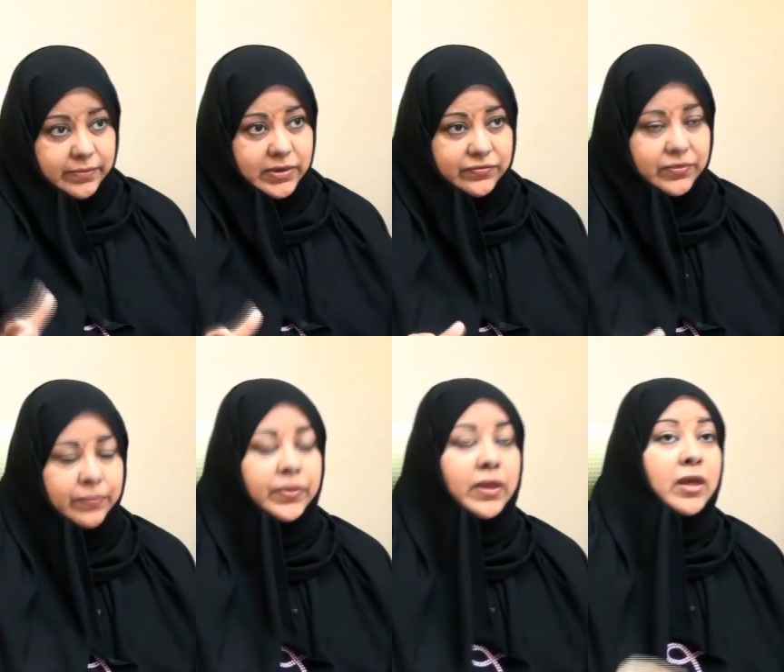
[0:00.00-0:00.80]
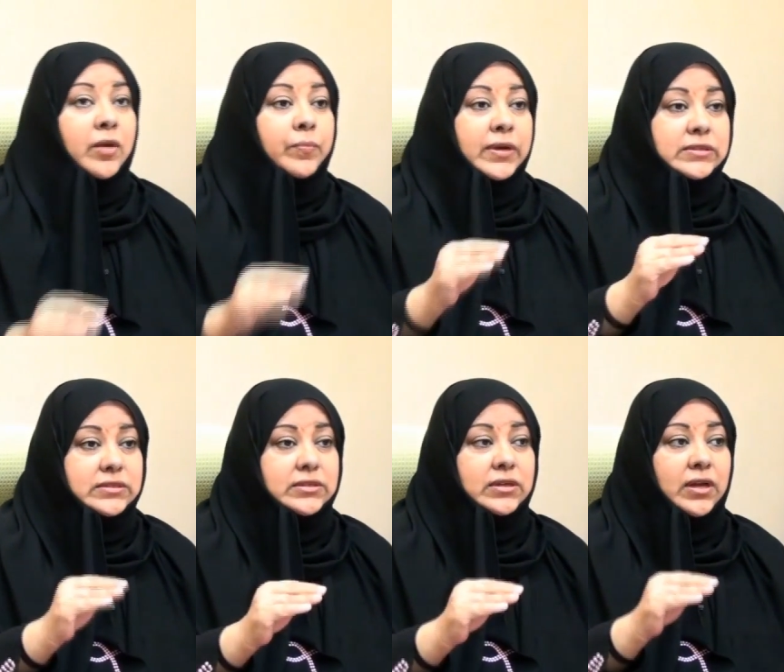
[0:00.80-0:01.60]
above.
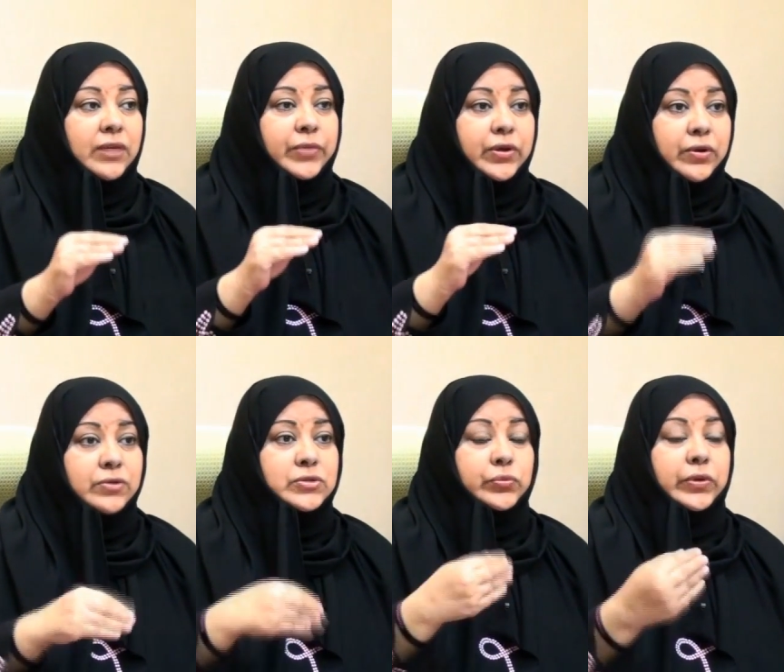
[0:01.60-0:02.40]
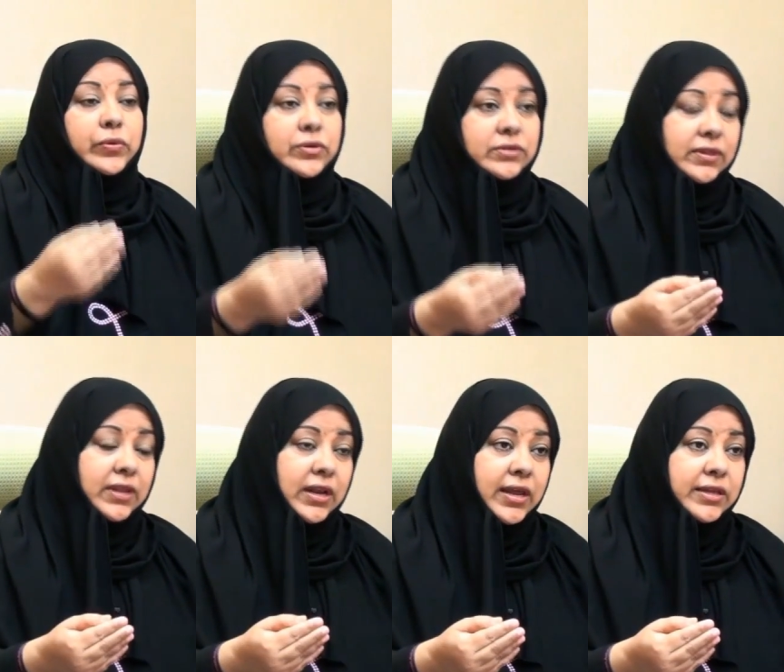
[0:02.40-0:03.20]
But because we want
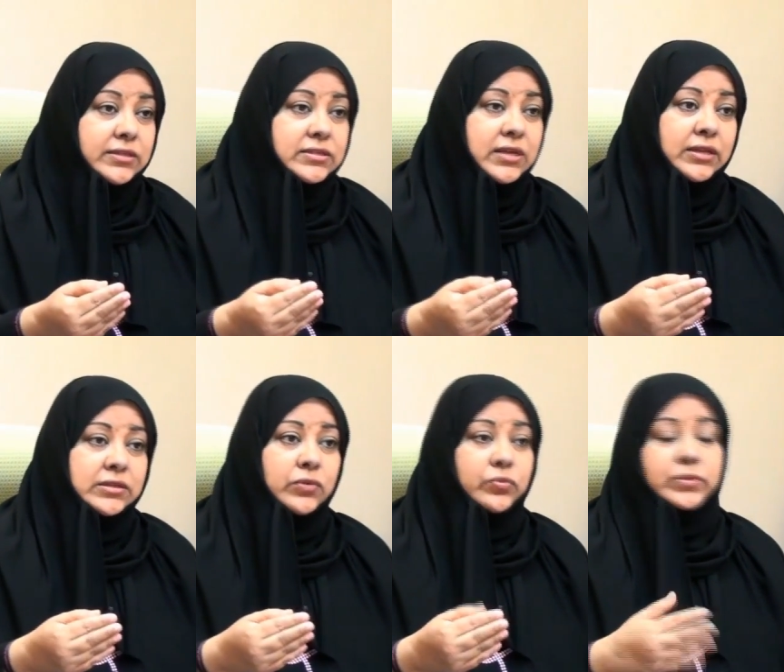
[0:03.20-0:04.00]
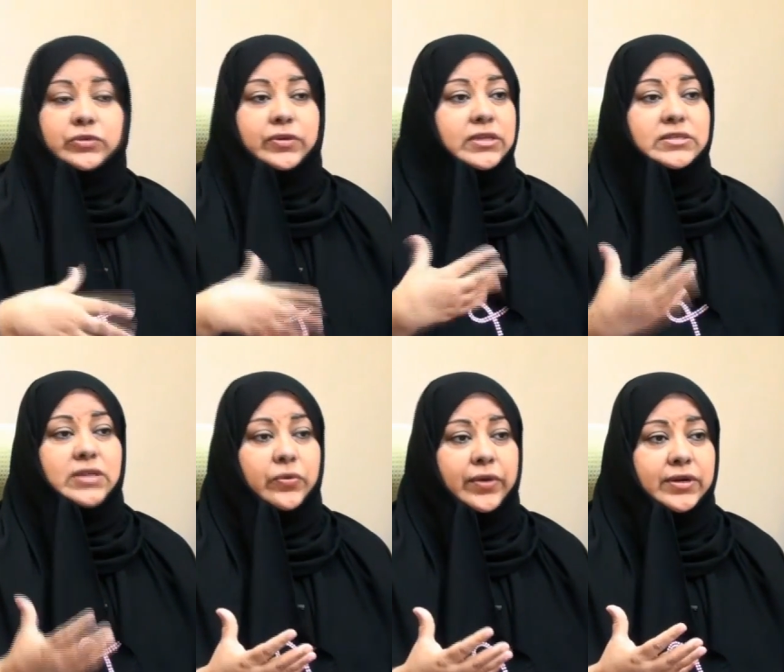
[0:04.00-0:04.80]
the ladies and the women to increase
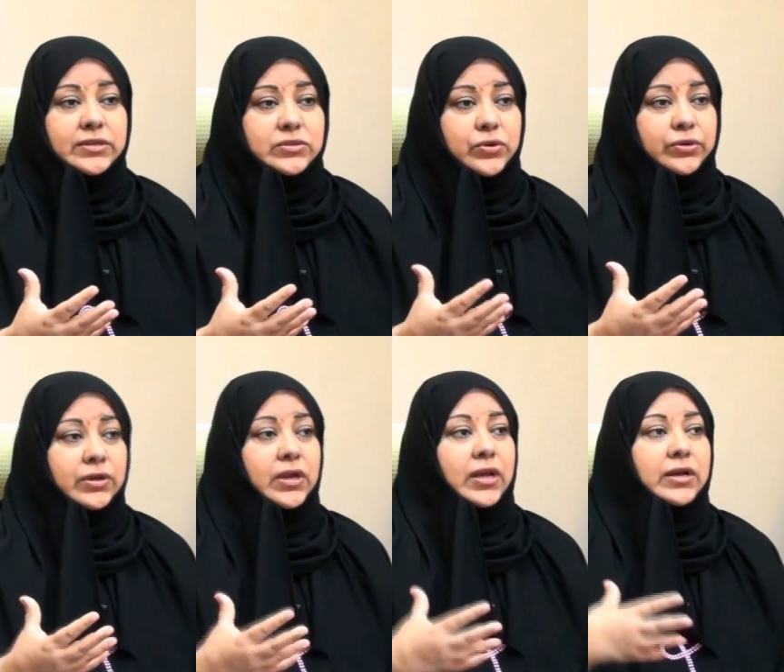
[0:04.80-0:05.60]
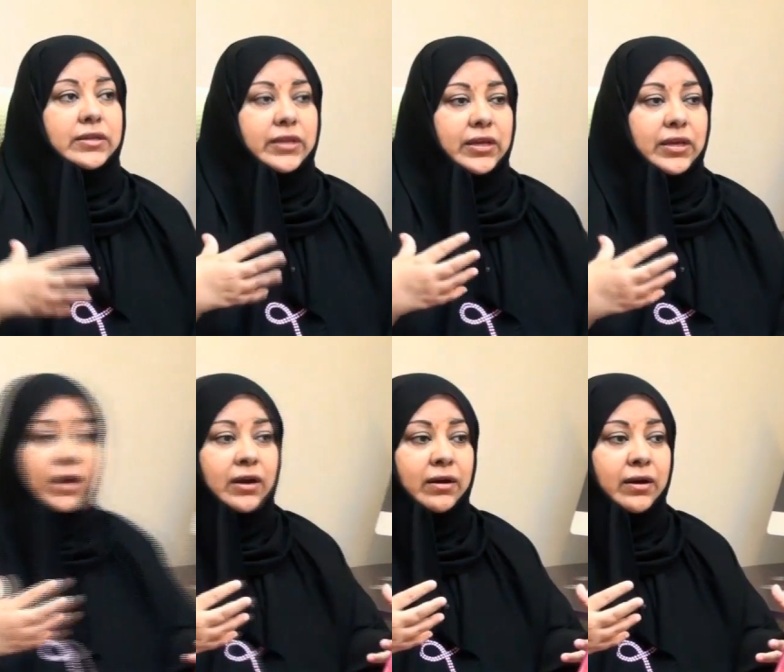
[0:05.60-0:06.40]
the awareness on
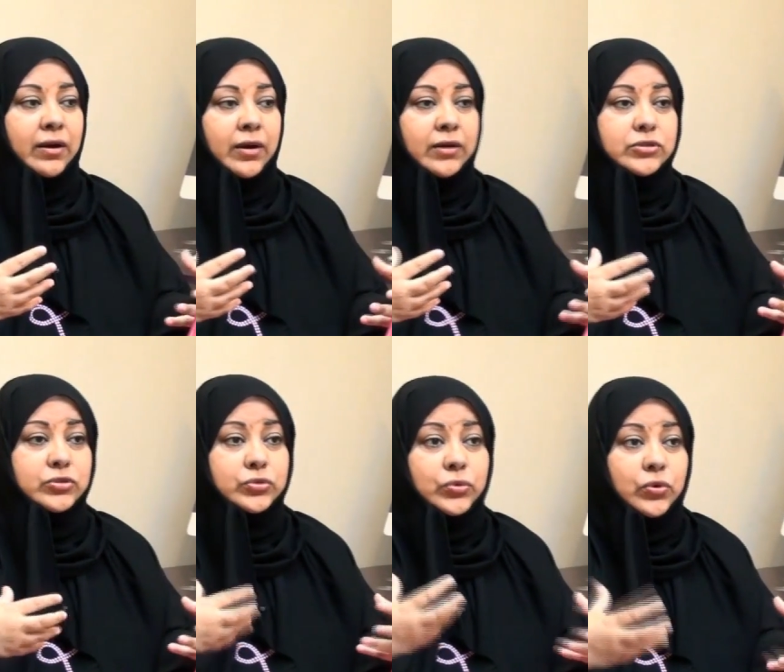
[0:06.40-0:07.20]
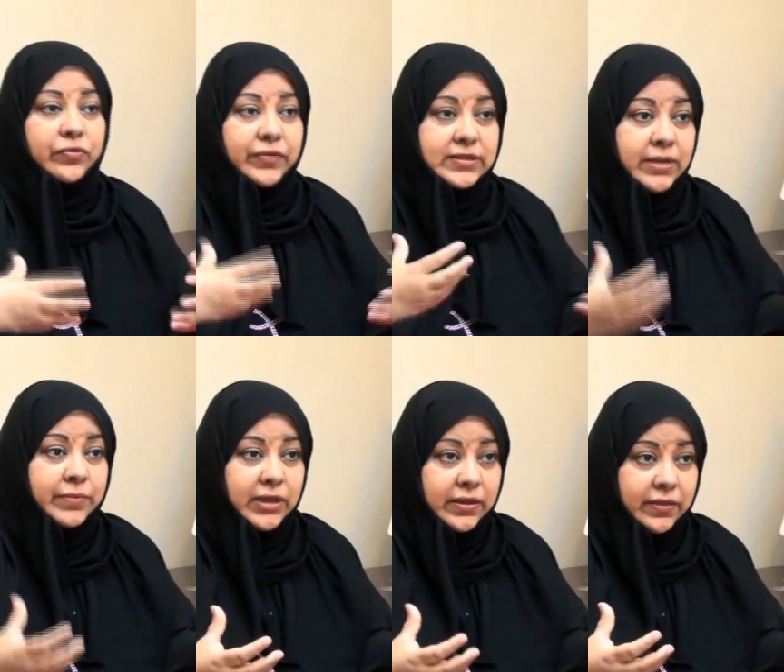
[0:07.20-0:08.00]
the uh, tool of
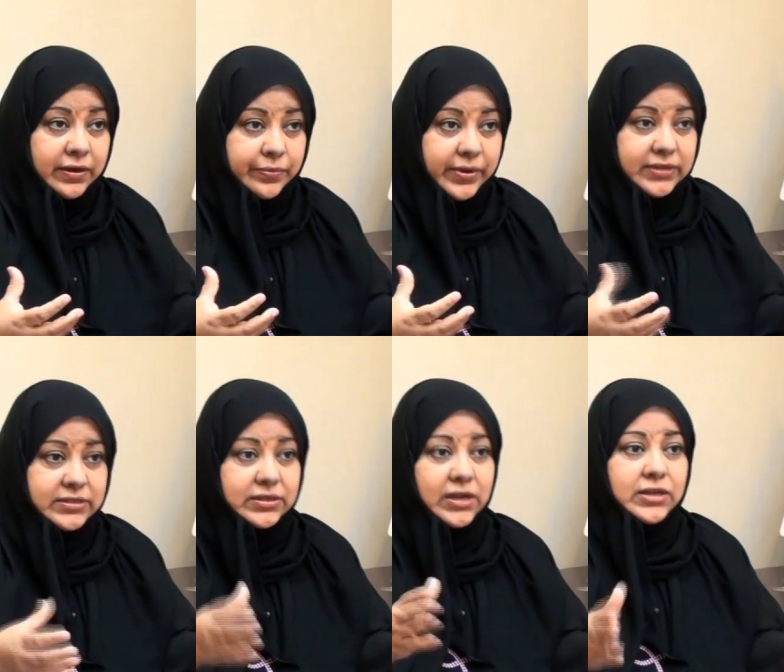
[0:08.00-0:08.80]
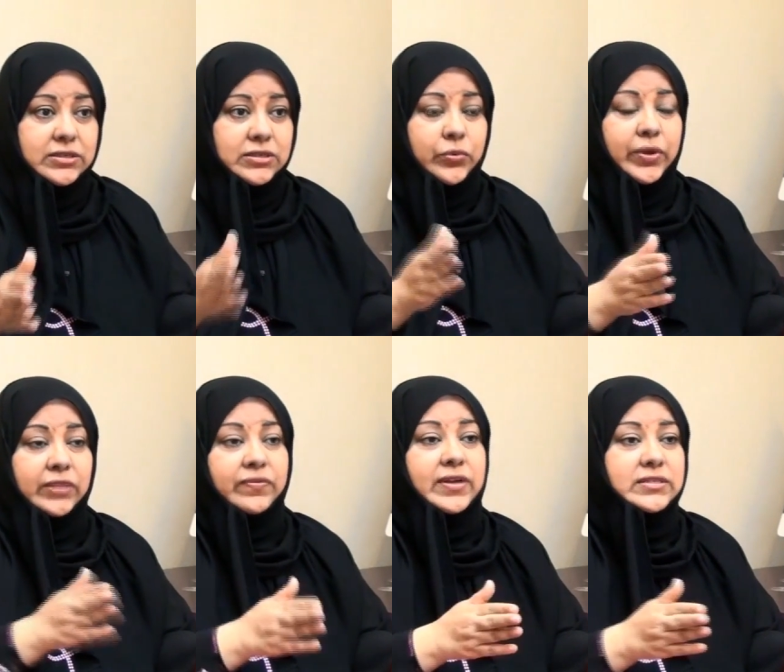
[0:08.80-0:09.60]
examining their breast. Right. So we
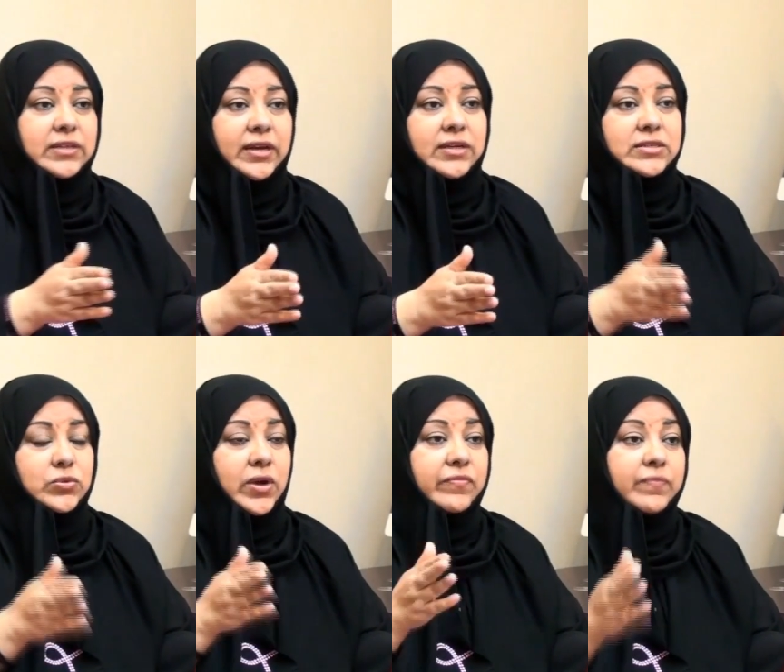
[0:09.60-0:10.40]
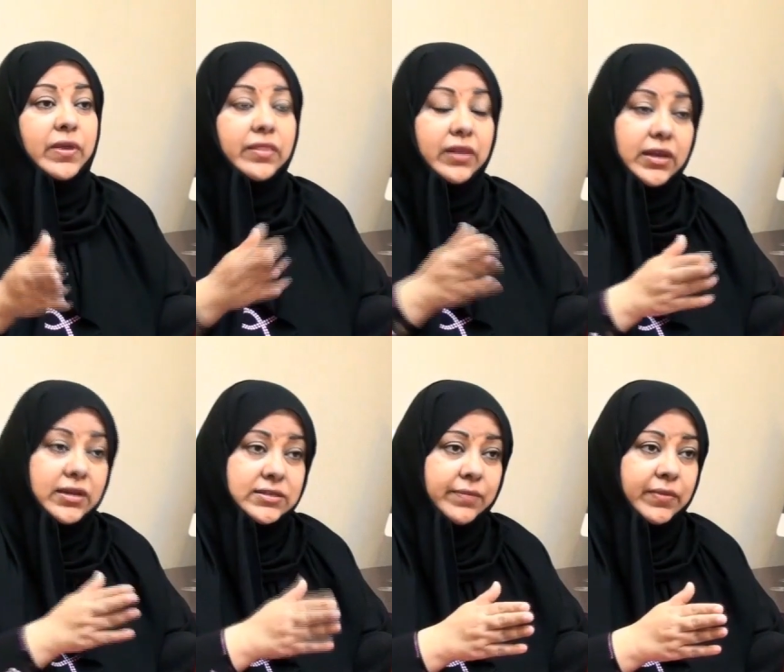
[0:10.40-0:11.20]
advise the girls to have monthly
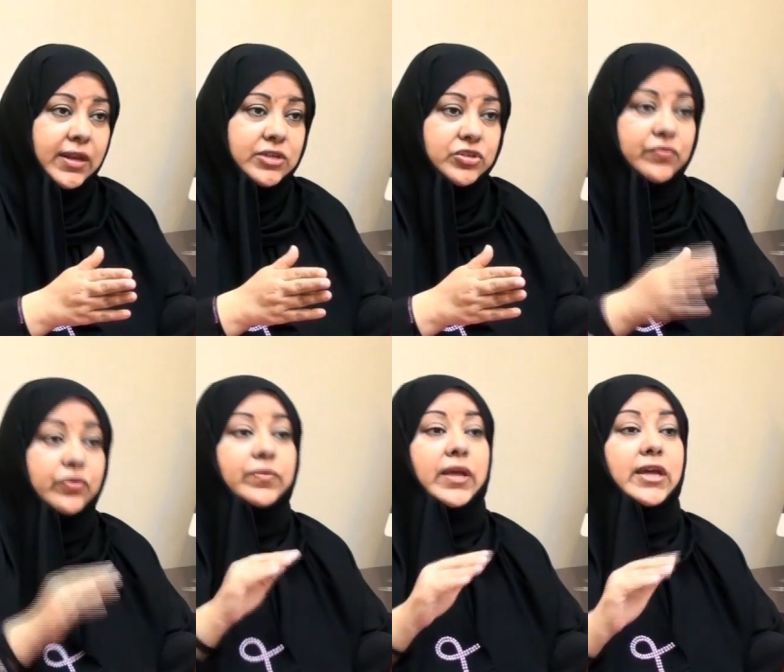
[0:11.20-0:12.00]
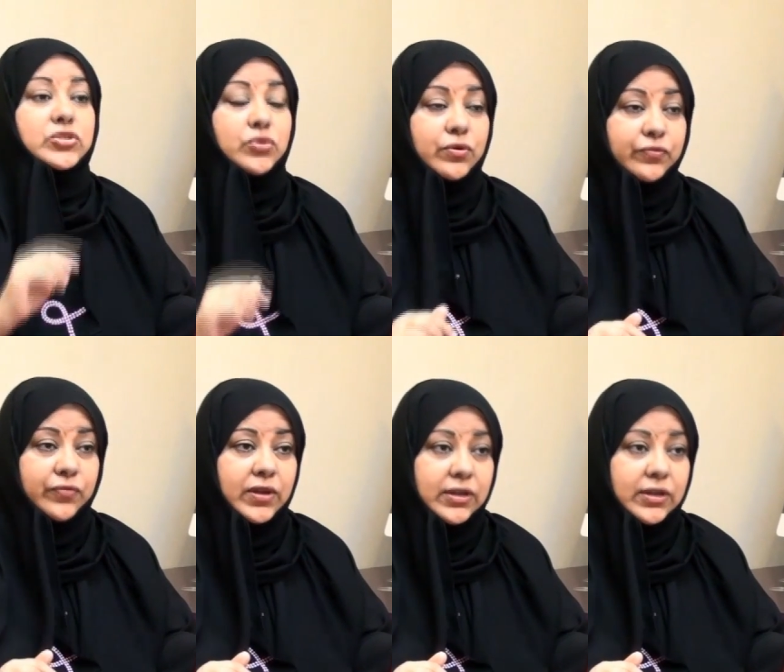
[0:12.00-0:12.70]
examination from the age of